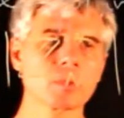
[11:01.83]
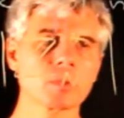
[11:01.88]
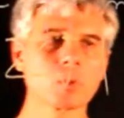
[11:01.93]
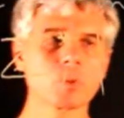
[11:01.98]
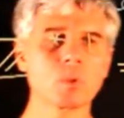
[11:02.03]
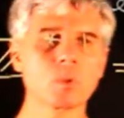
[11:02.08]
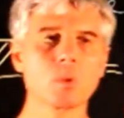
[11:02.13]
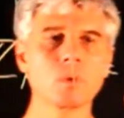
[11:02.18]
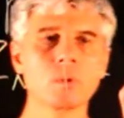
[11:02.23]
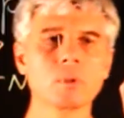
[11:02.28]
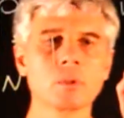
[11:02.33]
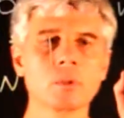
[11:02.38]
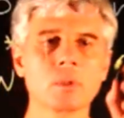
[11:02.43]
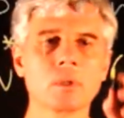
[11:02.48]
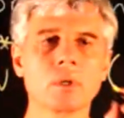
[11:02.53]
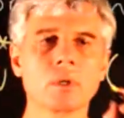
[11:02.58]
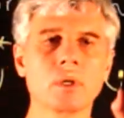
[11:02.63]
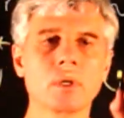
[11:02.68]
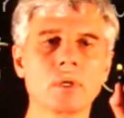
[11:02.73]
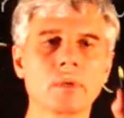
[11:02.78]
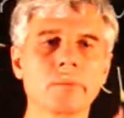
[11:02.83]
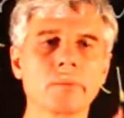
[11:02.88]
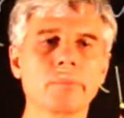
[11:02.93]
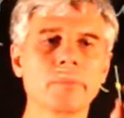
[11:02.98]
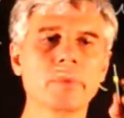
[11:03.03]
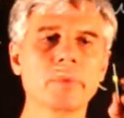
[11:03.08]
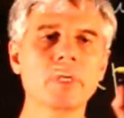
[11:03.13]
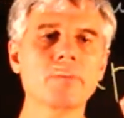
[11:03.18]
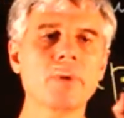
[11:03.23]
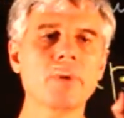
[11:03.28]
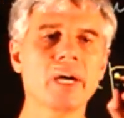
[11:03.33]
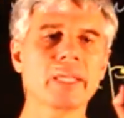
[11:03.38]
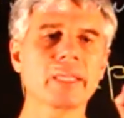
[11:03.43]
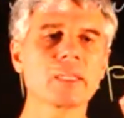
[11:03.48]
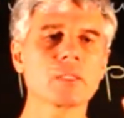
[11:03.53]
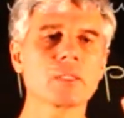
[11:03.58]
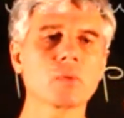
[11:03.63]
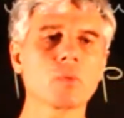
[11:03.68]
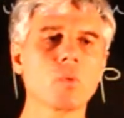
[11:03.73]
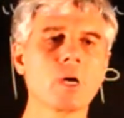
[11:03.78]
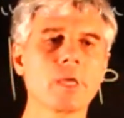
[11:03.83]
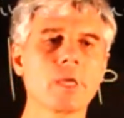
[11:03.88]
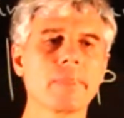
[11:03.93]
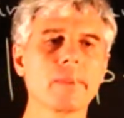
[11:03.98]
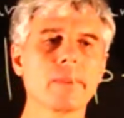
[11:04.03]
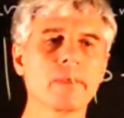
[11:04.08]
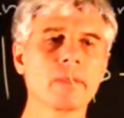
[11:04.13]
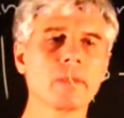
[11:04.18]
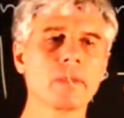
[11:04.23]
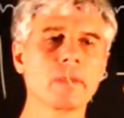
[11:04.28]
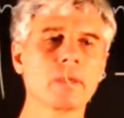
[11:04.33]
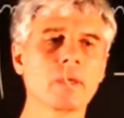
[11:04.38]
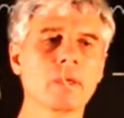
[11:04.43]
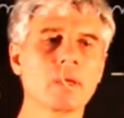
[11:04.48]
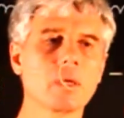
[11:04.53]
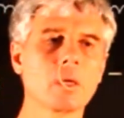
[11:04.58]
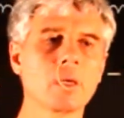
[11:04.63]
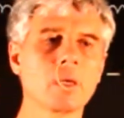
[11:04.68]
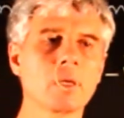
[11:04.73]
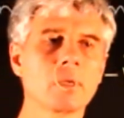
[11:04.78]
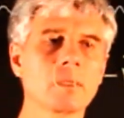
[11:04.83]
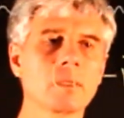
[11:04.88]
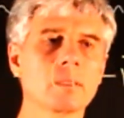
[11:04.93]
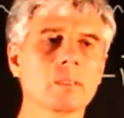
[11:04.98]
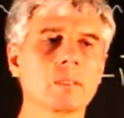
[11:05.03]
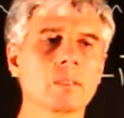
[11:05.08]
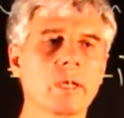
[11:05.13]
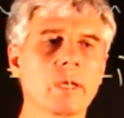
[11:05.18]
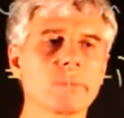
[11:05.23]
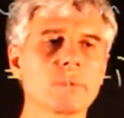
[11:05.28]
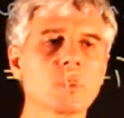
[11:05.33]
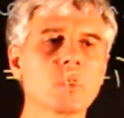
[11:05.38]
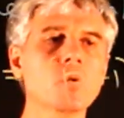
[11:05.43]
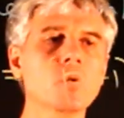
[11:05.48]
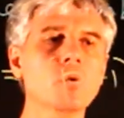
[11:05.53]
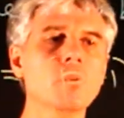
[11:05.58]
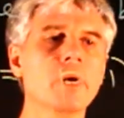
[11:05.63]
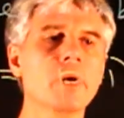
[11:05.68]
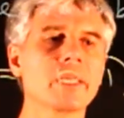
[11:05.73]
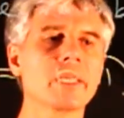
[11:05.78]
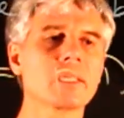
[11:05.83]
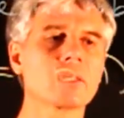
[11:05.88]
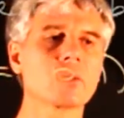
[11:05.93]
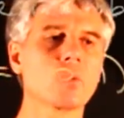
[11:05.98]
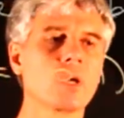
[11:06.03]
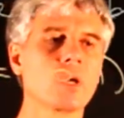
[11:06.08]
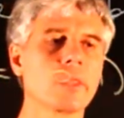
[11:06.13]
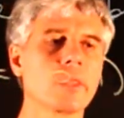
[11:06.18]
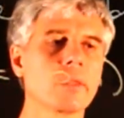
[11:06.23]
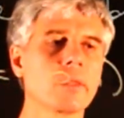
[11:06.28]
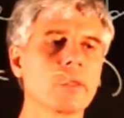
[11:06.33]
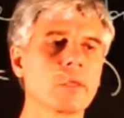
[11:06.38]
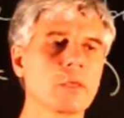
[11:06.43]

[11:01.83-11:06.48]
to p minus 1 times q minus 1,